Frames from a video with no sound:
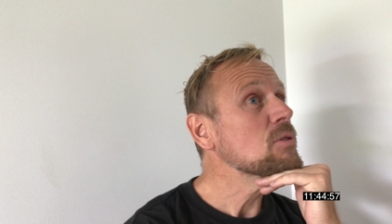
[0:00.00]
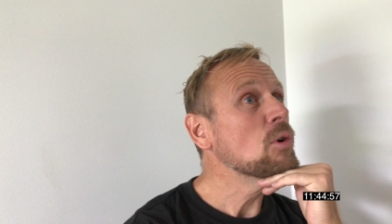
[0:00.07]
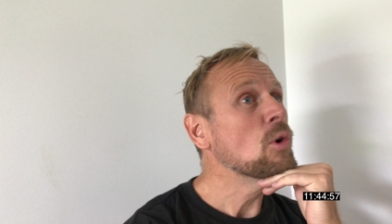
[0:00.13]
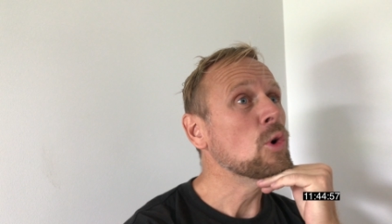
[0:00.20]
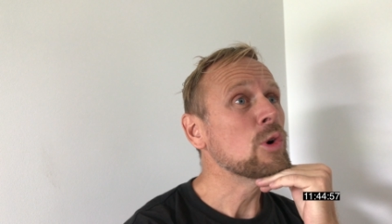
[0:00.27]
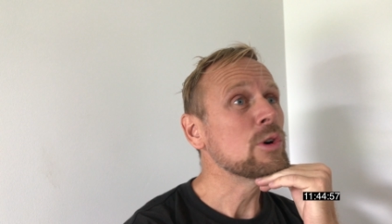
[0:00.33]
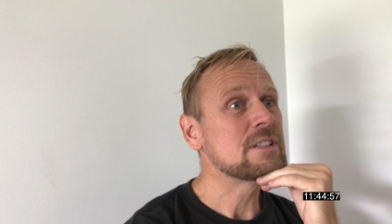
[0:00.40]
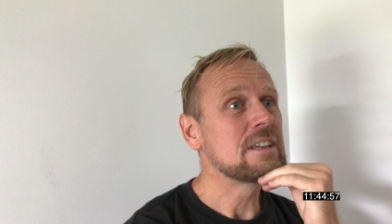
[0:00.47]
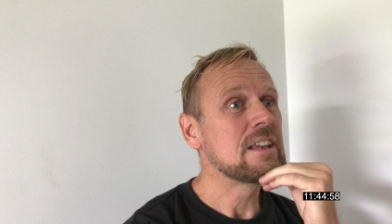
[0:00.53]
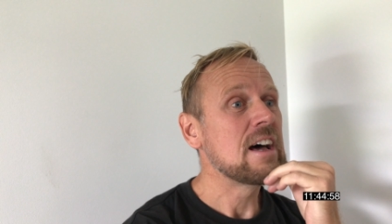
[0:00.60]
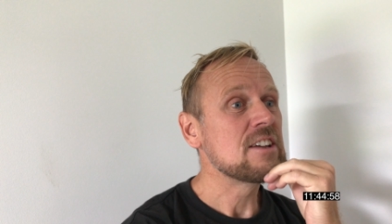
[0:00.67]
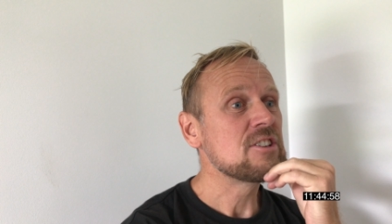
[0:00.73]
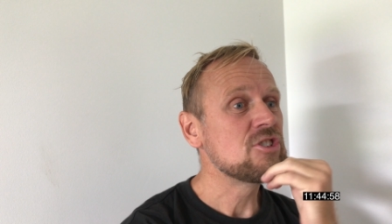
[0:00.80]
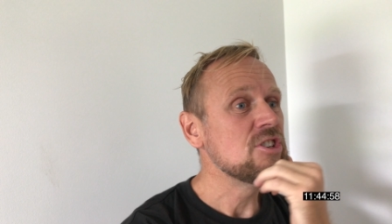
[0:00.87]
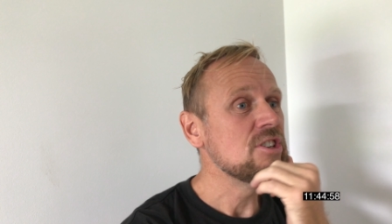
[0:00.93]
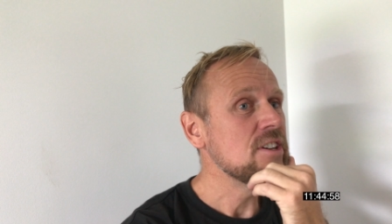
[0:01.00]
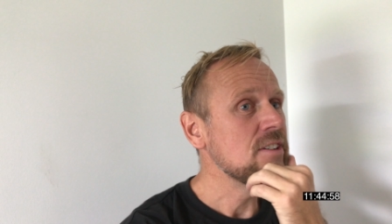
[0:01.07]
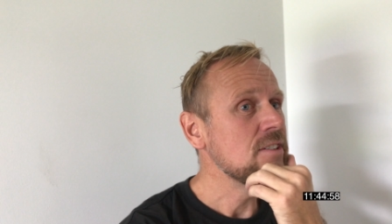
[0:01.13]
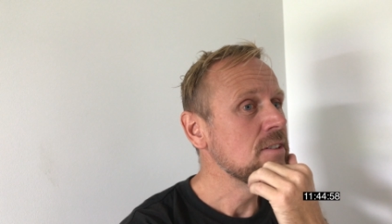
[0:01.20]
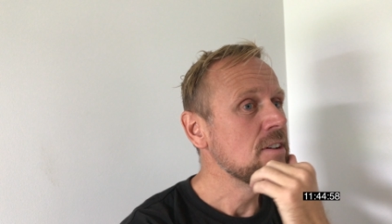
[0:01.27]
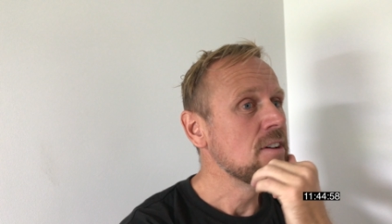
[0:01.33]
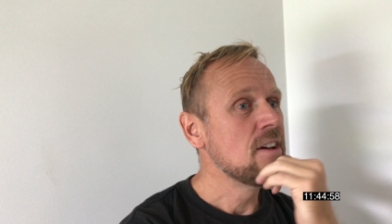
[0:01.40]
August last
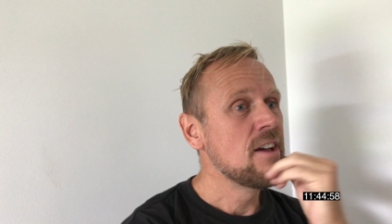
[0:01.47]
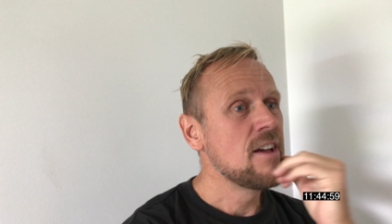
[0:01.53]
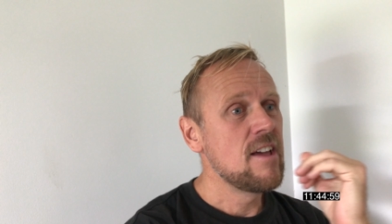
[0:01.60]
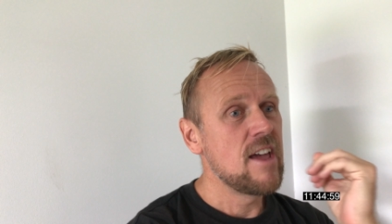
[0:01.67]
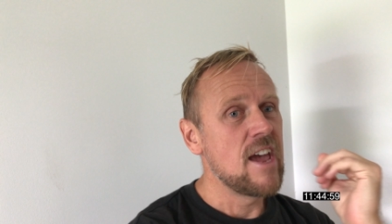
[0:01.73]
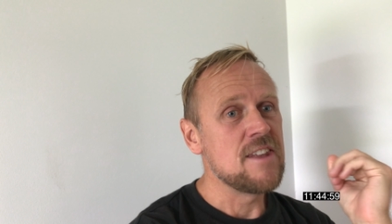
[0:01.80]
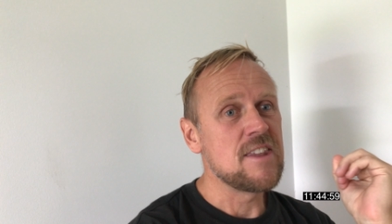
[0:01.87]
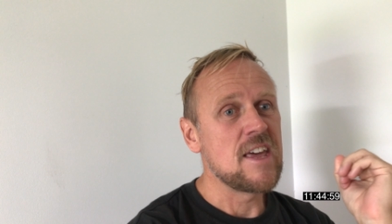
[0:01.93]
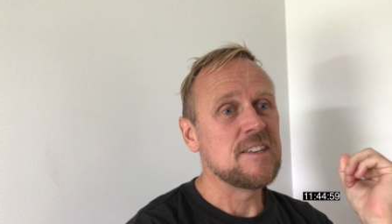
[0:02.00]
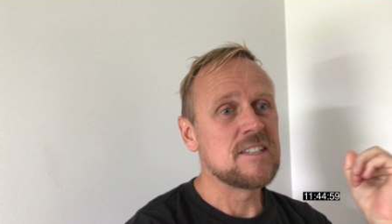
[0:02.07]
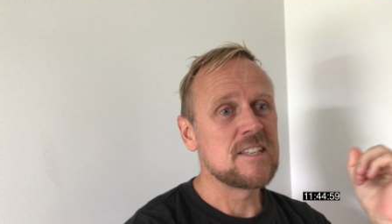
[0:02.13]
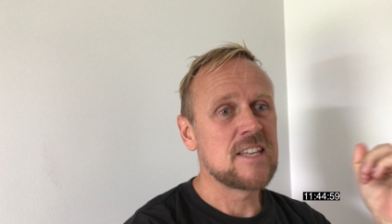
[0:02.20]
year, and they'd